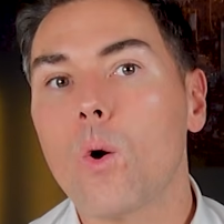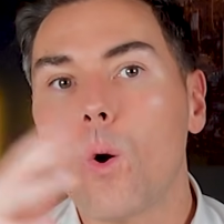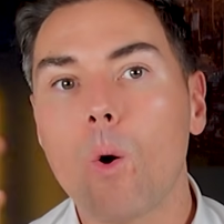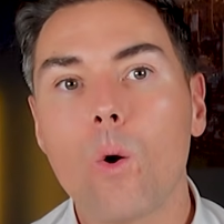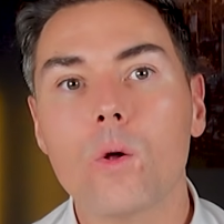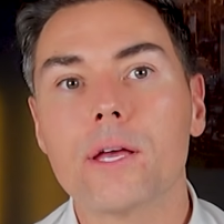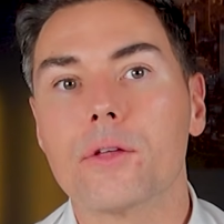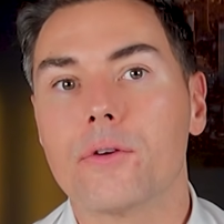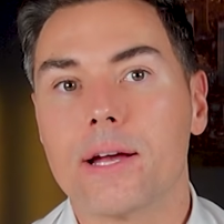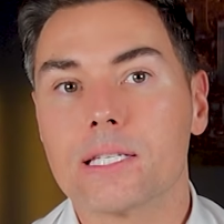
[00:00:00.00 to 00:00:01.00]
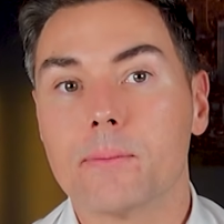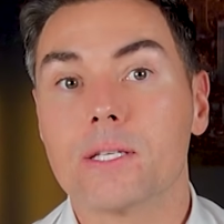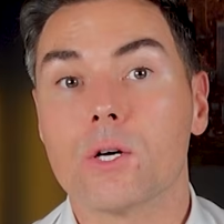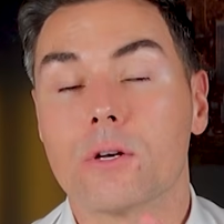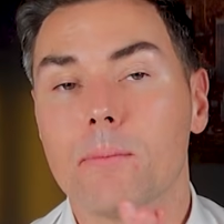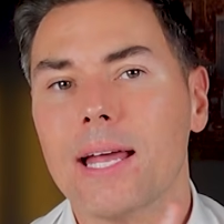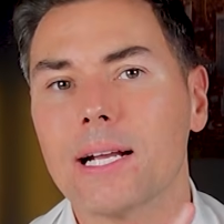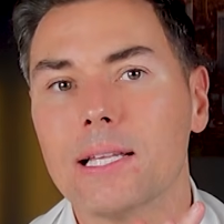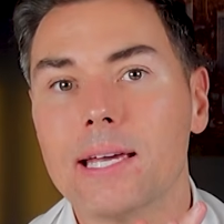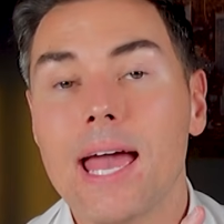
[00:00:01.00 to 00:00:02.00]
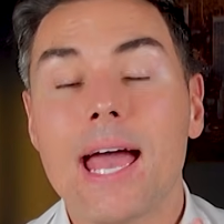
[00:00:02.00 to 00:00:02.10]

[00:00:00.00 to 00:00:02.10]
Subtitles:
all the other estimates automatically,